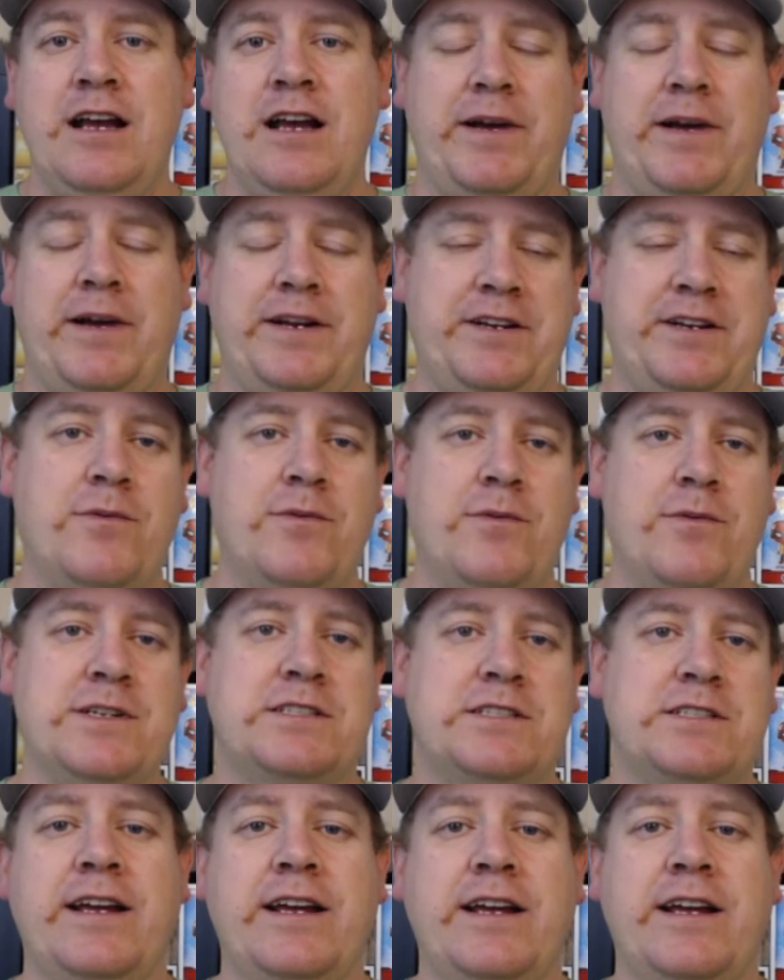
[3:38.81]
My daughter was
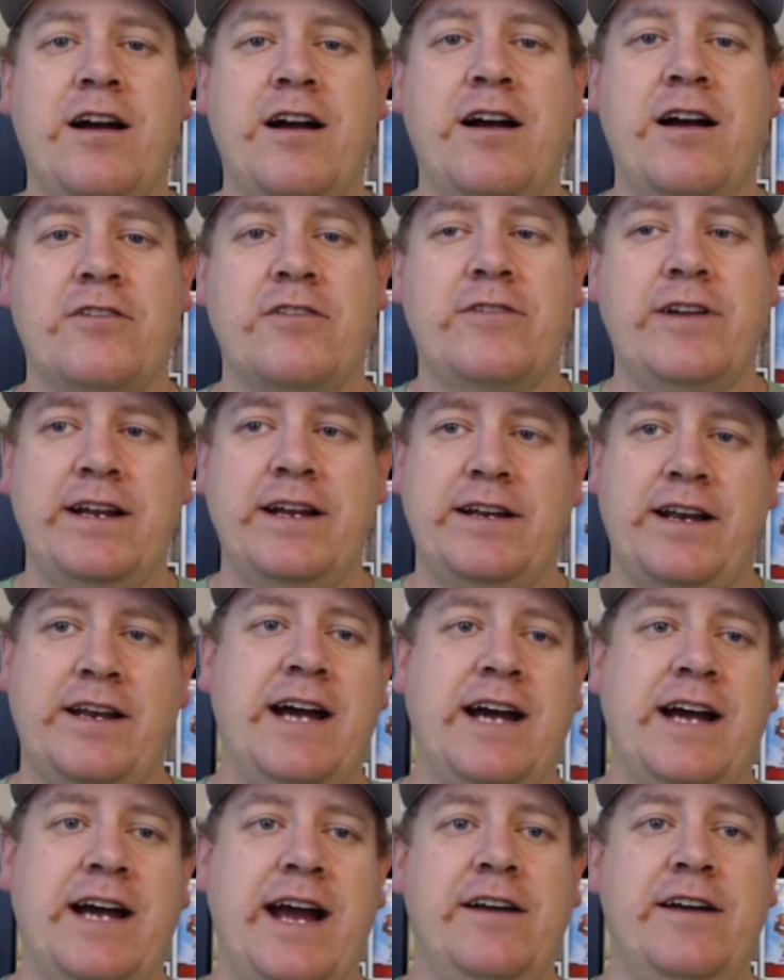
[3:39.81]
starting to get hungry and
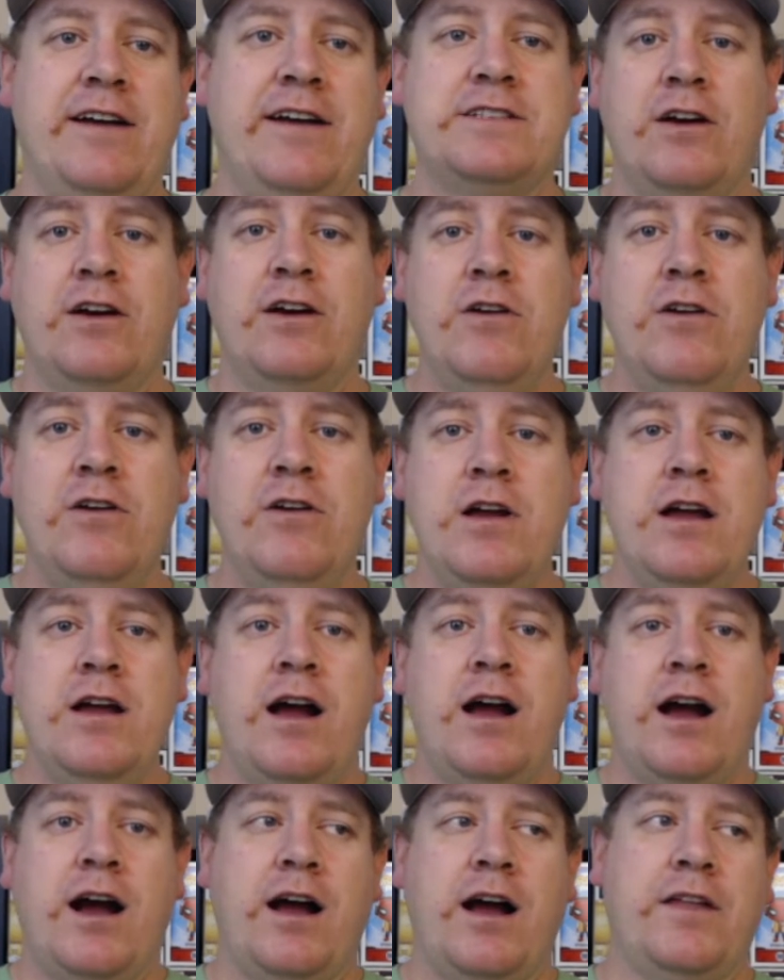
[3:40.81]
tired, so
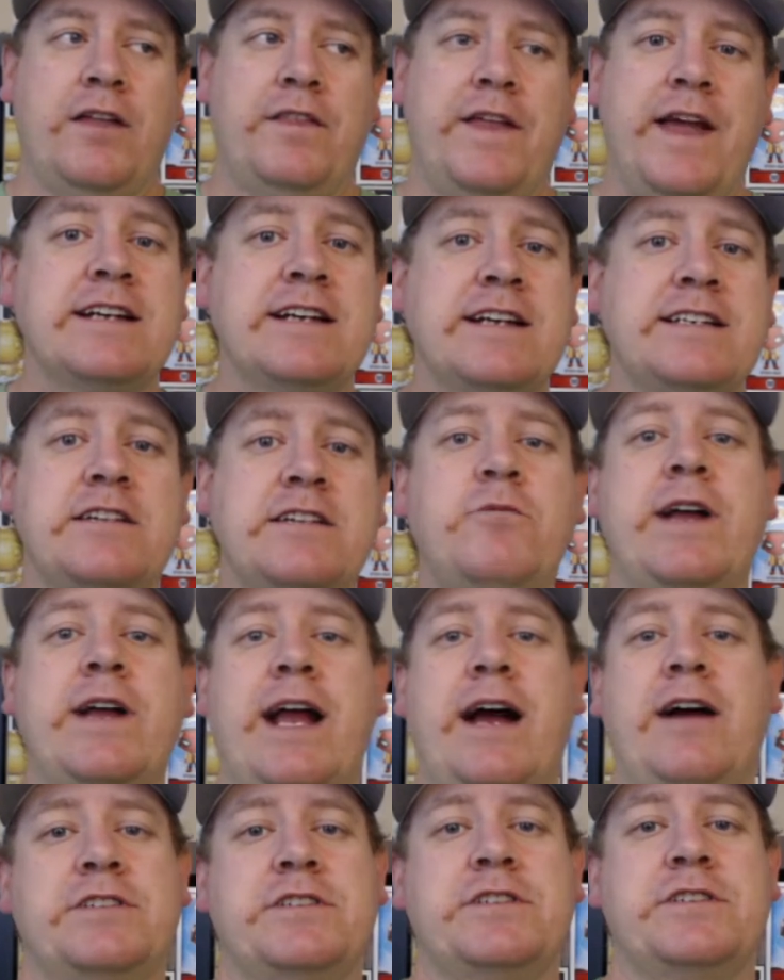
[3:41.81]
they actually went
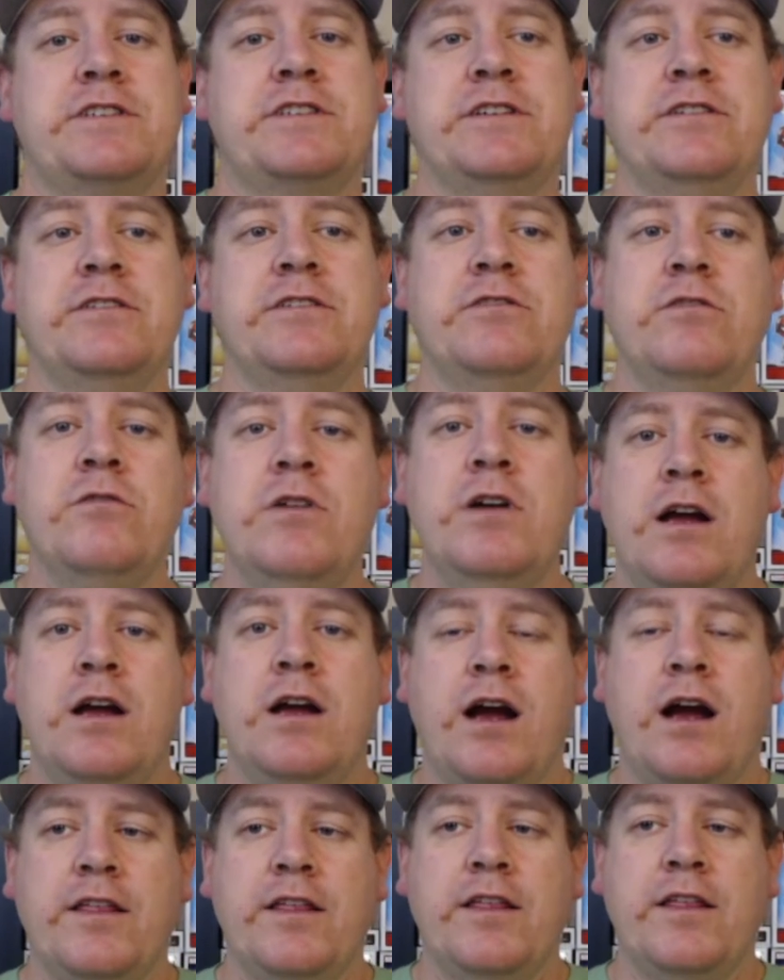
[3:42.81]
out to
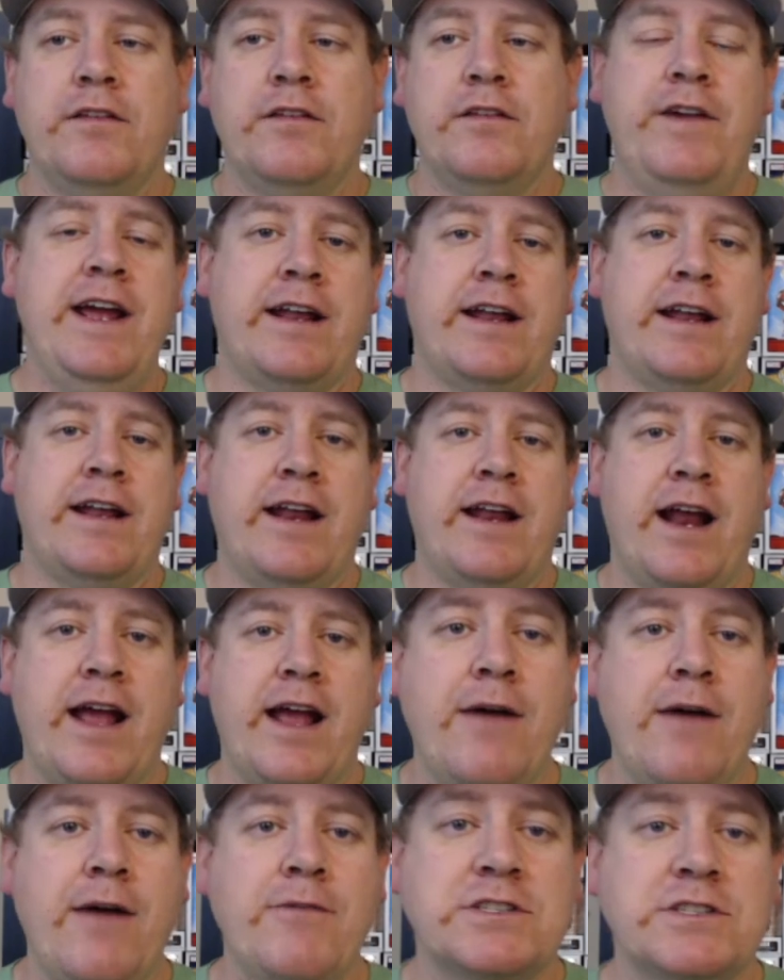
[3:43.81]
the van.
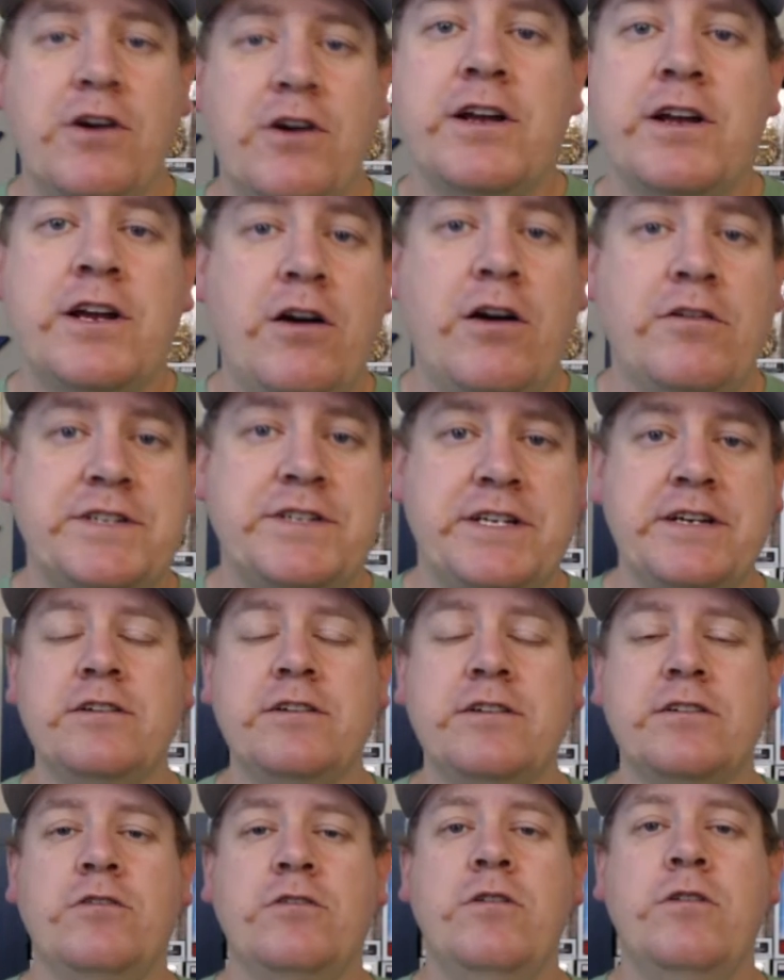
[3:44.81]
And I was going to go
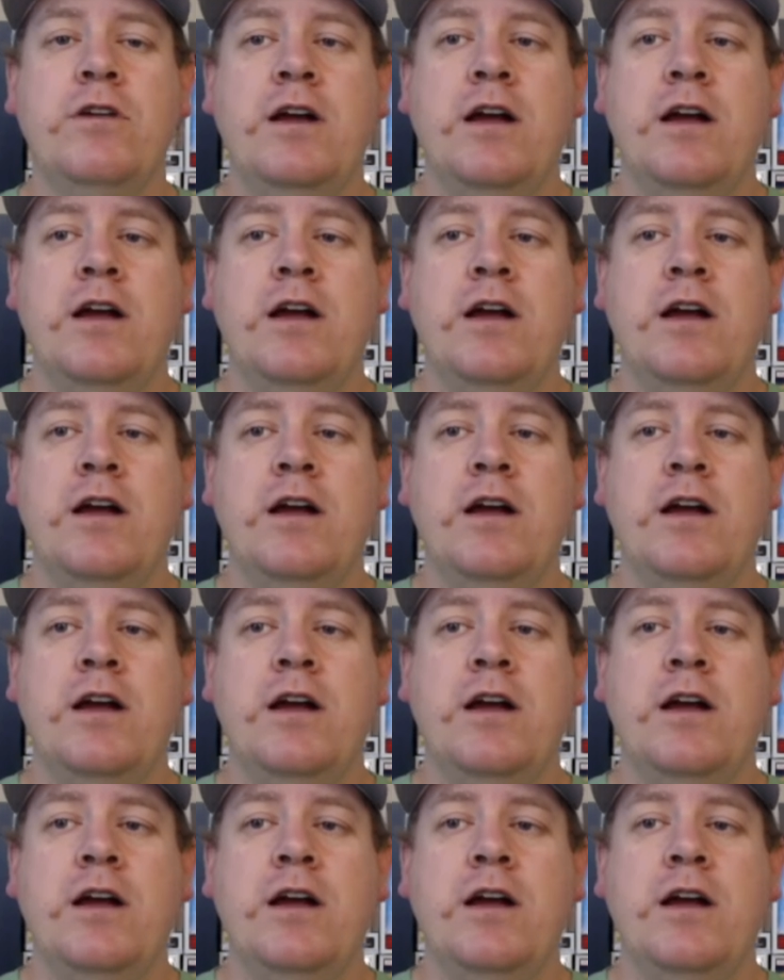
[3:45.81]
too